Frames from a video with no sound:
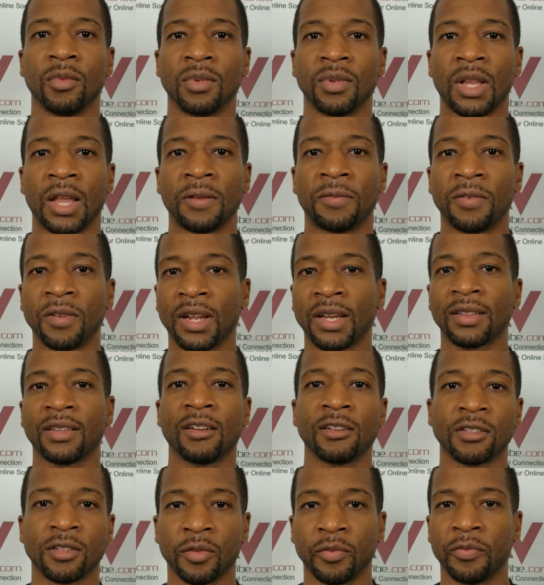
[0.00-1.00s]
They feel like
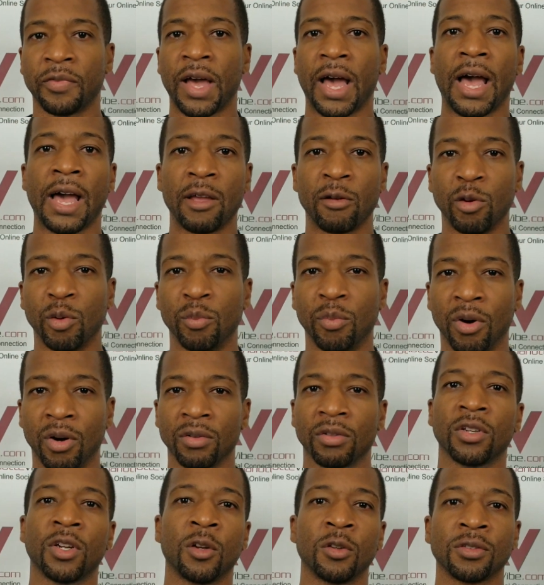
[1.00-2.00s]
there's some value in
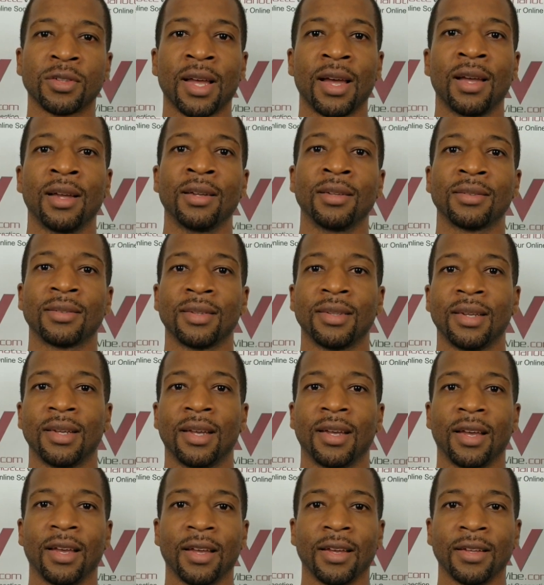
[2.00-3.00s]
both of those guys,
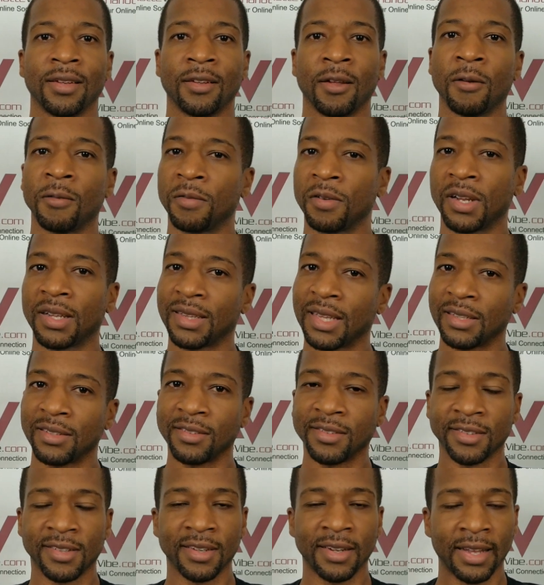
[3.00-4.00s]
and don't feel like they
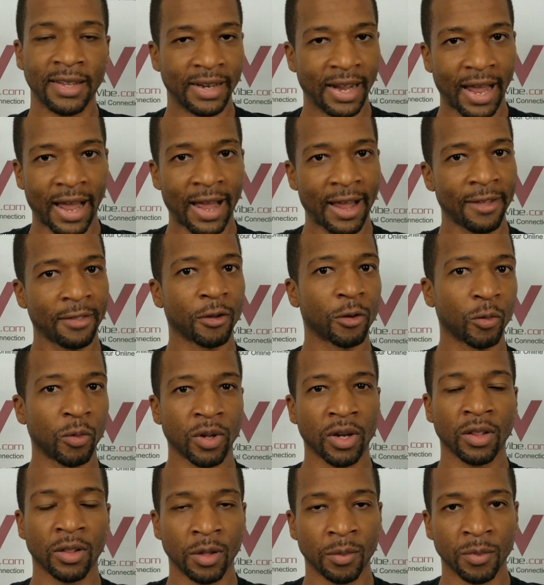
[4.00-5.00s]
should just let either
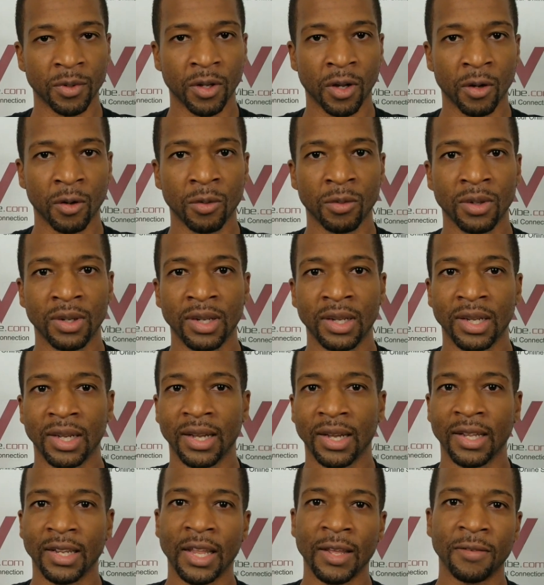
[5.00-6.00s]
one of them go.
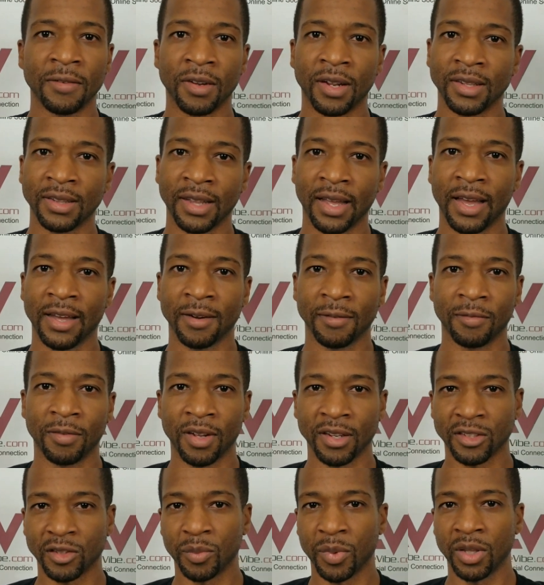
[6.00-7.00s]
And they feel like they had the
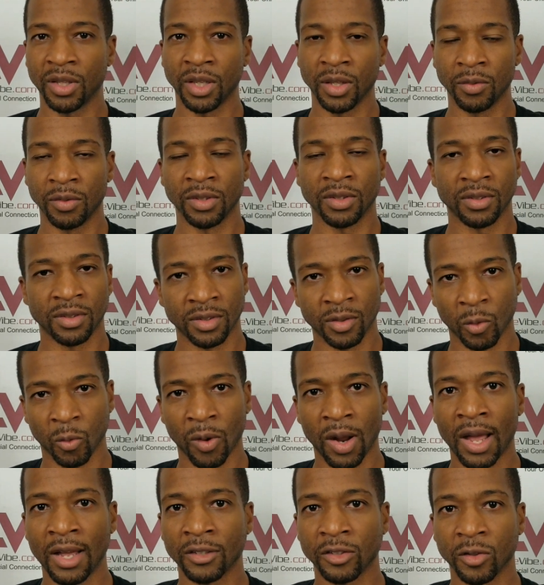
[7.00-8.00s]
flexibility with the
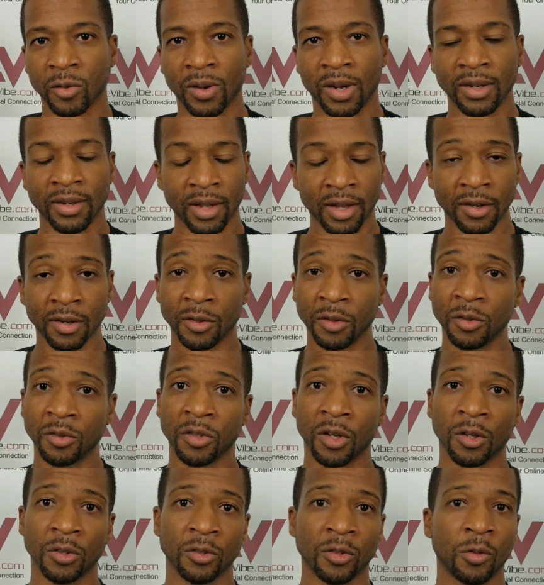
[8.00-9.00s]
roster right now to do
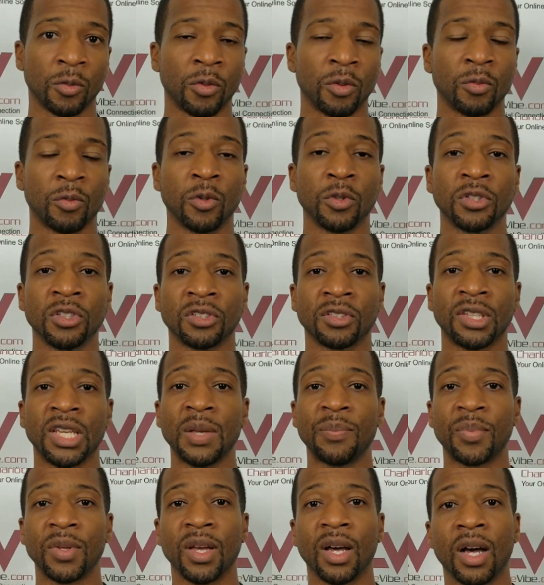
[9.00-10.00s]
so. So we'll just
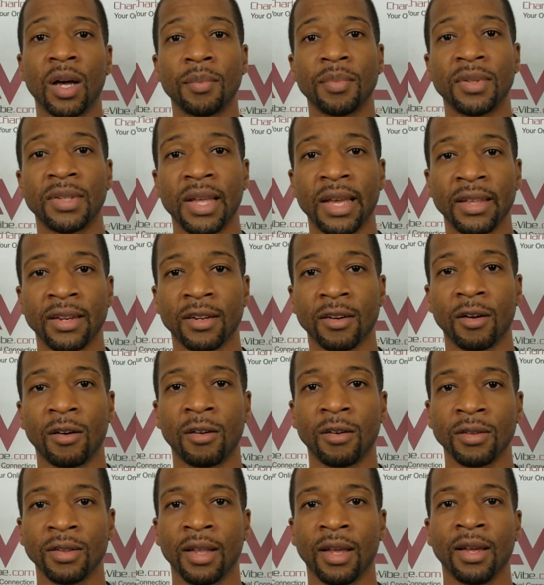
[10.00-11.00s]
keep you updated
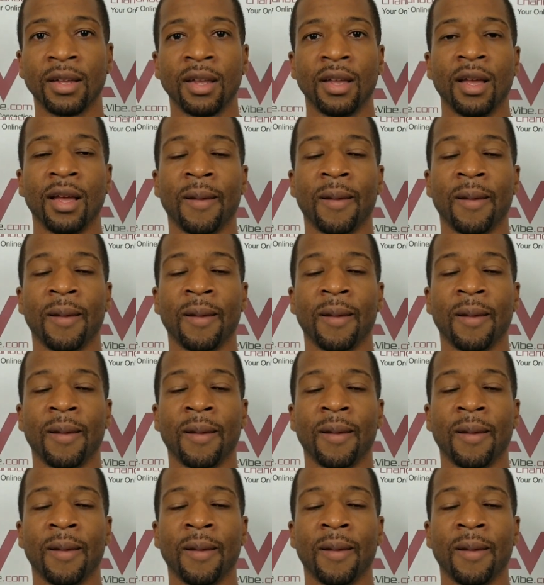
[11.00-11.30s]
on that.